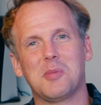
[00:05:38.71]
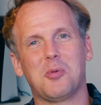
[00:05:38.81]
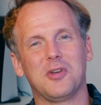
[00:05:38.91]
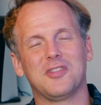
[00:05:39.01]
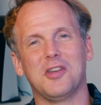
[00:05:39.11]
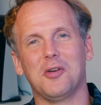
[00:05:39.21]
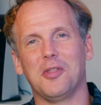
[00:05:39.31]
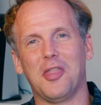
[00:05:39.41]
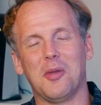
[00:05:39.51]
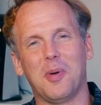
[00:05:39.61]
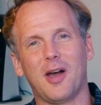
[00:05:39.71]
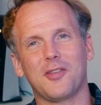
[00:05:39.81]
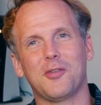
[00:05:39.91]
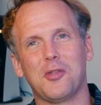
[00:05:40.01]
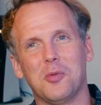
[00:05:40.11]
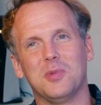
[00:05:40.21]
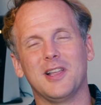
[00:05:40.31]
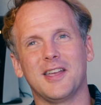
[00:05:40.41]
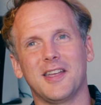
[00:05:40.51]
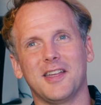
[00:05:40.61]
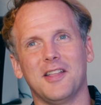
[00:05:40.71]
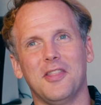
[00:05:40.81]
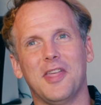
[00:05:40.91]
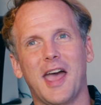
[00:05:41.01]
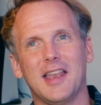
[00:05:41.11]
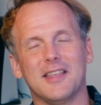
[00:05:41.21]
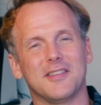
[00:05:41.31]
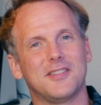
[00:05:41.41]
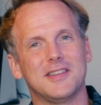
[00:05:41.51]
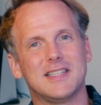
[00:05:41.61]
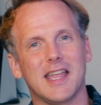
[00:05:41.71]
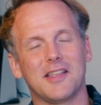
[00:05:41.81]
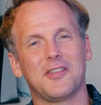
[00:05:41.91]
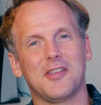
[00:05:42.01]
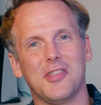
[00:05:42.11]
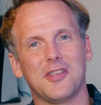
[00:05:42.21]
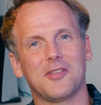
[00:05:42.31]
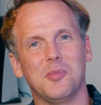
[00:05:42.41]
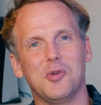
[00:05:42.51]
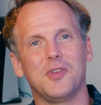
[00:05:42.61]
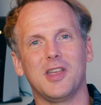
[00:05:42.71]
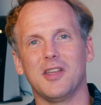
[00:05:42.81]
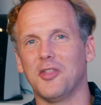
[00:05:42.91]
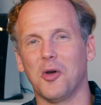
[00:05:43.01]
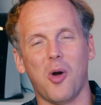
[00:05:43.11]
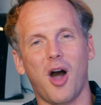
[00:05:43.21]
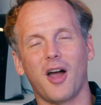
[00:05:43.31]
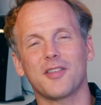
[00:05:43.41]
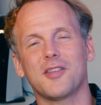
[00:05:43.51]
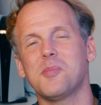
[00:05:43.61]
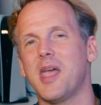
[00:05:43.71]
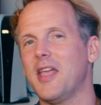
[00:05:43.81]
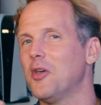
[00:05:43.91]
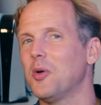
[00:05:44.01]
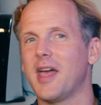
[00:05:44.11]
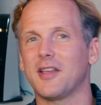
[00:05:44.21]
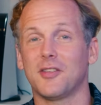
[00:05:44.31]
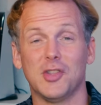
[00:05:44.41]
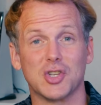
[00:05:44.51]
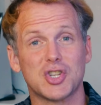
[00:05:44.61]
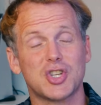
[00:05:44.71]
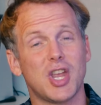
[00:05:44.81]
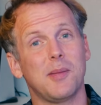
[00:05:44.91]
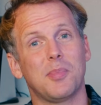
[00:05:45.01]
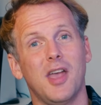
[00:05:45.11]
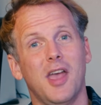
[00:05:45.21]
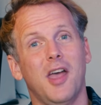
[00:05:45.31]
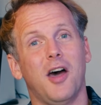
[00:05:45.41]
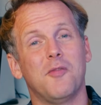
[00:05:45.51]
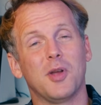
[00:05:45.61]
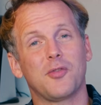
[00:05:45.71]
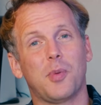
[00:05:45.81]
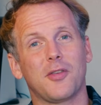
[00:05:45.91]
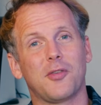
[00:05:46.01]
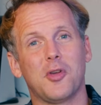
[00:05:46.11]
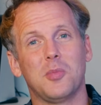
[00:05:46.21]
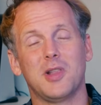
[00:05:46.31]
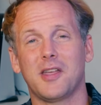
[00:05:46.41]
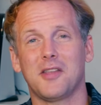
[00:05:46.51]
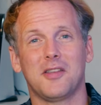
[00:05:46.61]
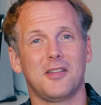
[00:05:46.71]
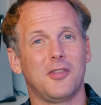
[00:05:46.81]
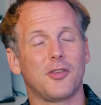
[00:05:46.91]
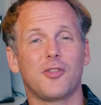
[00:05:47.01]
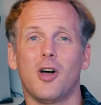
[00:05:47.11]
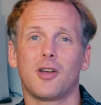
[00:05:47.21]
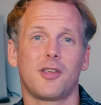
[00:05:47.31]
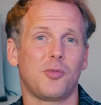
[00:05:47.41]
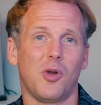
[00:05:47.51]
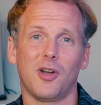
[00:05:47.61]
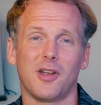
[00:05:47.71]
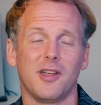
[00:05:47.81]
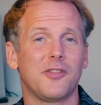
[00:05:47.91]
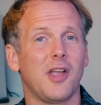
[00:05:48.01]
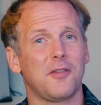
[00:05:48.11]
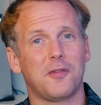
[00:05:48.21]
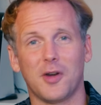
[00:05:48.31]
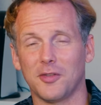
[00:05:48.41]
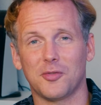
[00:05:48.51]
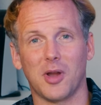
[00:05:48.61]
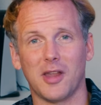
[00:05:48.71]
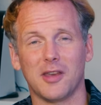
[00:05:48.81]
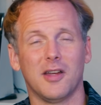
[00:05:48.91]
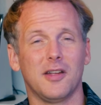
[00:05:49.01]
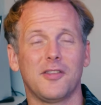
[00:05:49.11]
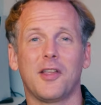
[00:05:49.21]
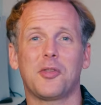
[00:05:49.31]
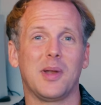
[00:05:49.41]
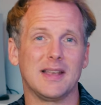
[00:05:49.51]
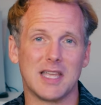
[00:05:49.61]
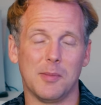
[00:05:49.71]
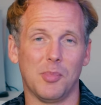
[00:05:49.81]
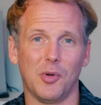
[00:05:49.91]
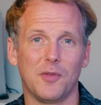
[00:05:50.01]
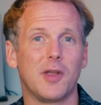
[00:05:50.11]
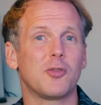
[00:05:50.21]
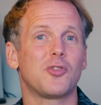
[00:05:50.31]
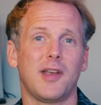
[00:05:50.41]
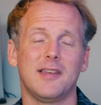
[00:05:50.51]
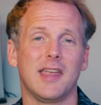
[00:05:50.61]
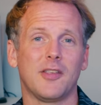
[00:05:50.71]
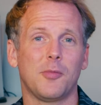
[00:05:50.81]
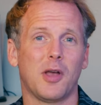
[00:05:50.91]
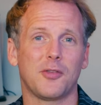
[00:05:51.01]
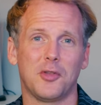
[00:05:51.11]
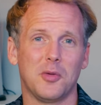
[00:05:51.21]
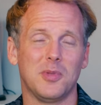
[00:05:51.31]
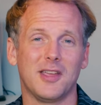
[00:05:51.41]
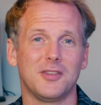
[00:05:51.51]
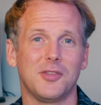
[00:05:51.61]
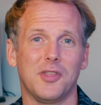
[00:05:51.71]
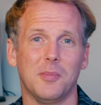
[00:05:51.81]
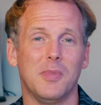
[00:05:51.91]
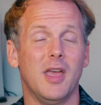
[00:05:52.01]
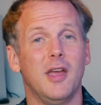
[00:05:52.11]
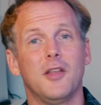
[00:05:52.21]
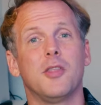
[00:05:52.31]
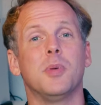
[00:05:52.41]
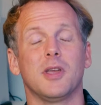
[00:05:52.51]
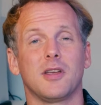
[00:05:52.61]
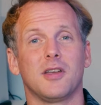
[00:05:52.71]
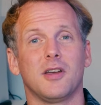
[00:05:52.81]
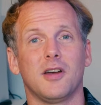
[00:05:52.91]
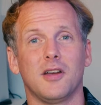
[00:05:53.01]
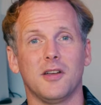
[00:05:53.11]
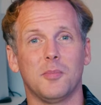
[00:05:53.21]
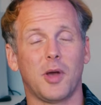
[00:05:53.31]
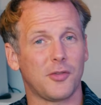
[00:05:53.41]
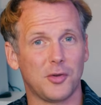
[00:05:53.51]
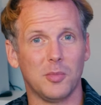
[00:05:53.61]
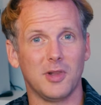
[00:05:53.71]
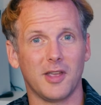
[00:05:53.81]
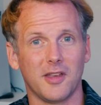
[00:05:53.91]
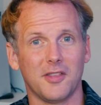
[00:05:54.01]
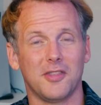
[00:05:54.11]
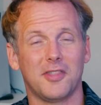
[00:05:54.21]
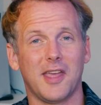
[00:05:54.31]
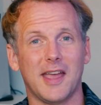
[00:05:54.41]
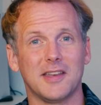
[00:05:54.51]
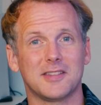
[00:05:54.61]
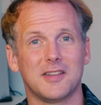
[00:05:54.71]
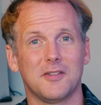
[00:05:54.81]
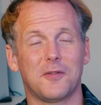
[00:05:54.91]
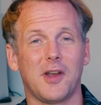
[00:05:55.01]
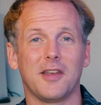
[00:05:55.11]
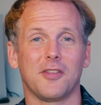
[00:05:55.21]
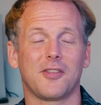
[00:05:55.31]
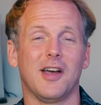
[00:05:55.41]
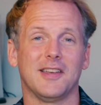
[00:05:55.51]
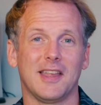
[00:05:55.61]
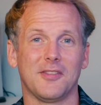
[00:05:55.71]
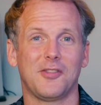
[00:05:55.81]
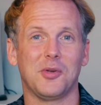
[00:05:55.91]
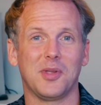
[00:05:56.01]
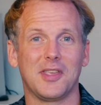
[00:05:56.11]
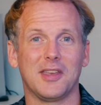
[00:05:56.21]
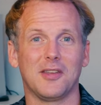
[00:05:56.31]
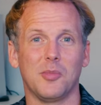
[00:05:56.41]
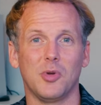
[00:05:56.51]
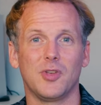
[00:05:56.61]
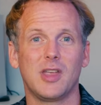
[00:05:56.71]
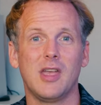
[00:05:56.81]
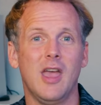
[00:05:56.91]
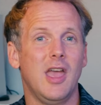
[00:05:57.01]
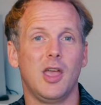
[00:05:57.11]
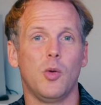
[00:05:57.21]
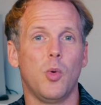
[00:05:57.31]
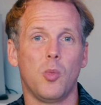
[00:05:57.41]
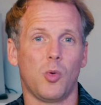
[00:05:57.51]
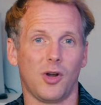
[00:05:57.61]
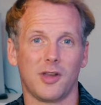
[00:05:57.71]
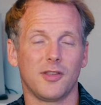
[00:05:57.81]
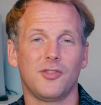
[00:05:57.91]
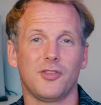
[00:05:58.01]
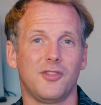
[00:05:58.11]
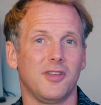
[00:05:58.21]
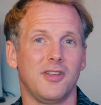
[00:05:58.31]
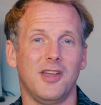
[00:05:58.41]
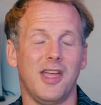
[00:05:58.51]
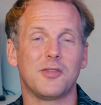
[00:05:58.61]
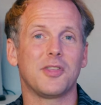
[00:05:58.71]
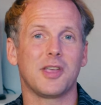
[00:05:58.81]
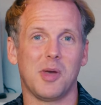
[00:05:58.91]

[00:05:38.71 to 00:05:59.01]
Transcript: important to know that the paso doble that is danced in this movie though awesome and though it has the shape of much paso doble, the song is wrong. It's not phrased right. Uh, it's not the right tempo. If you ever try to dance paso doble to the the big uh, paso doble that Fran and Scott dance to at the end of the movie, it won't work. It's just uh, everything